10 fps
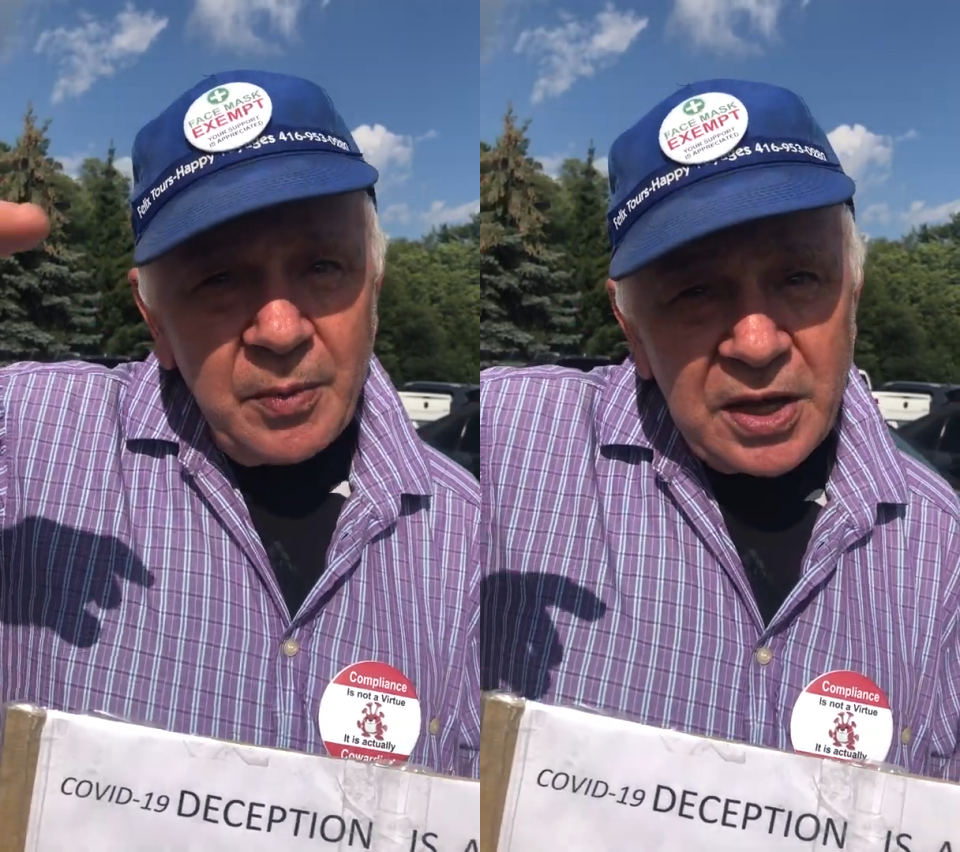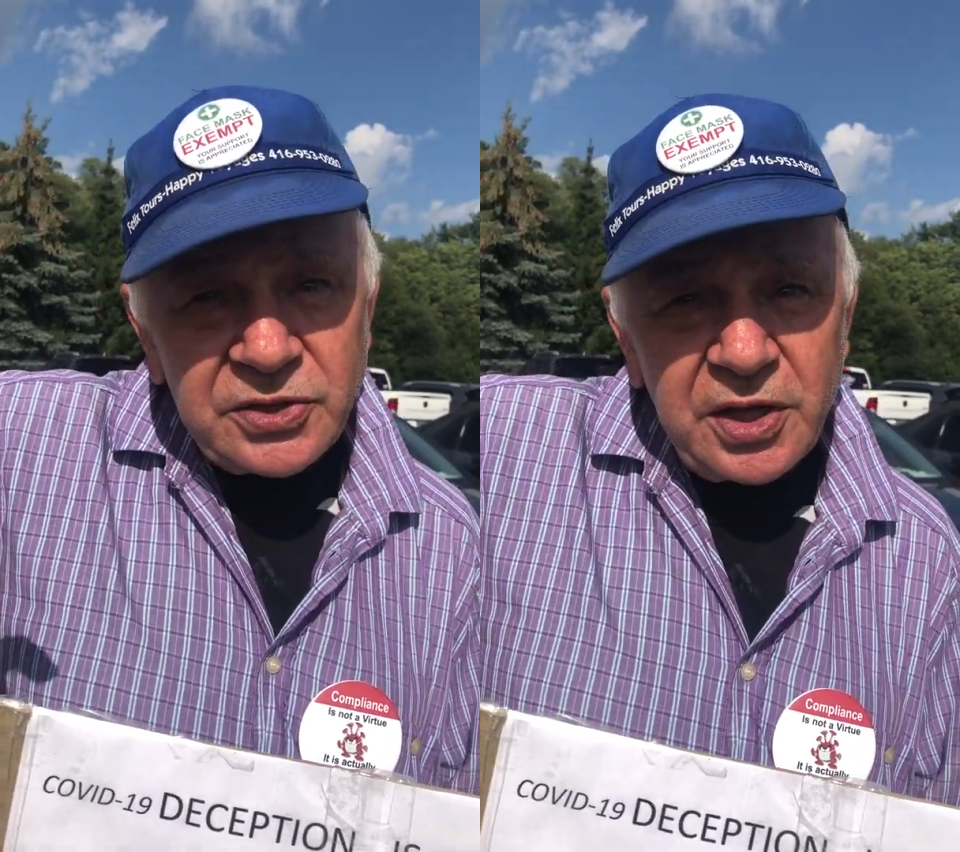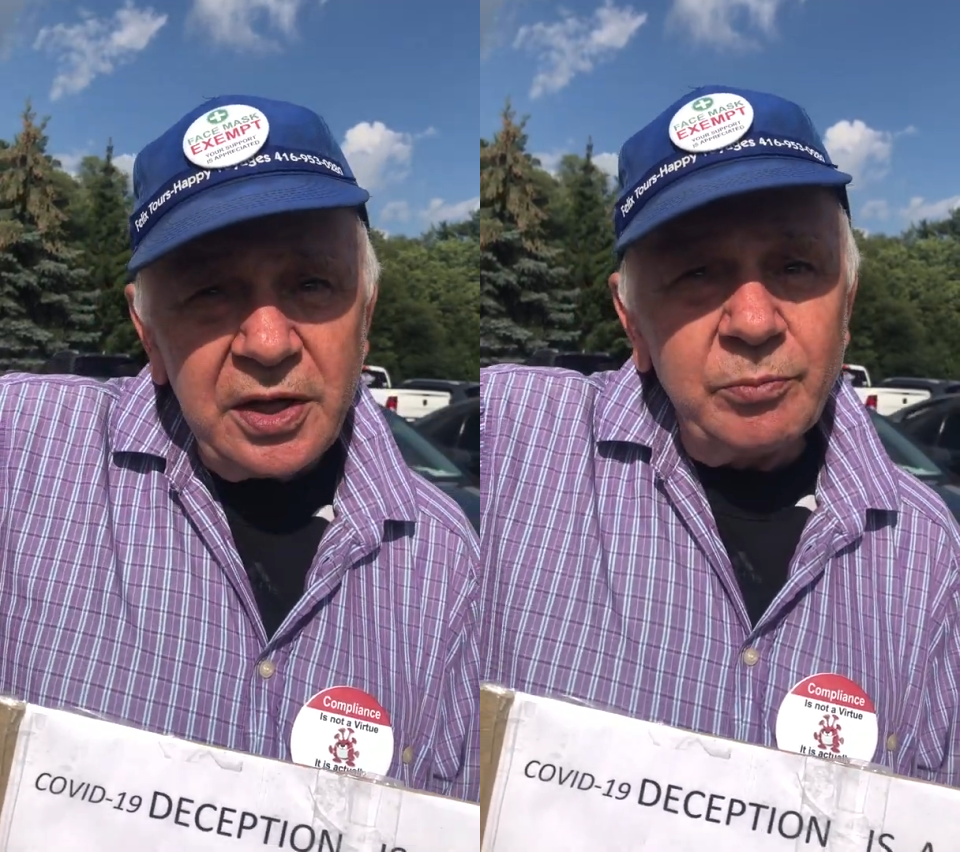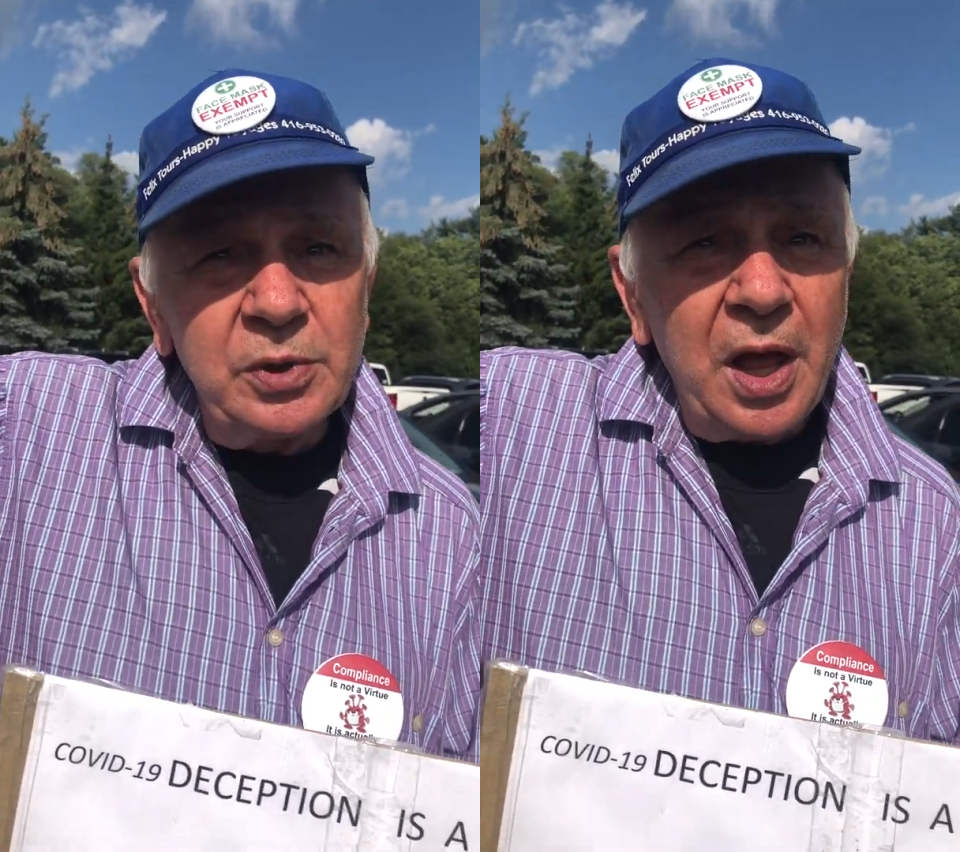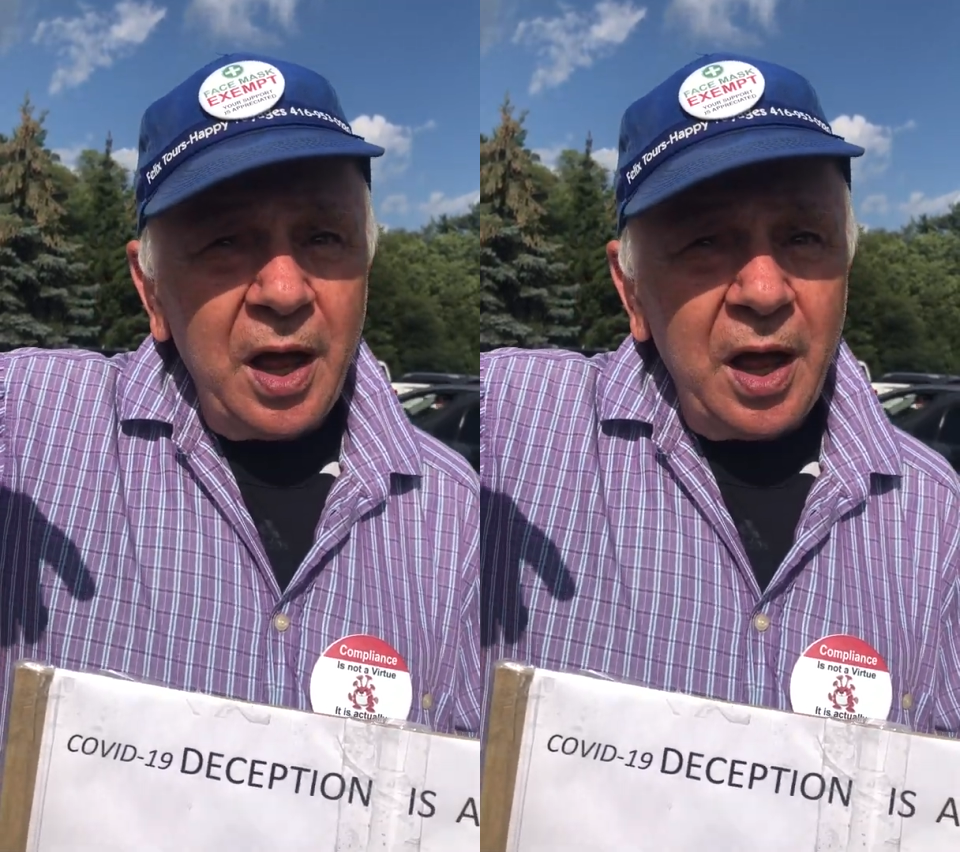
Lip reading: masking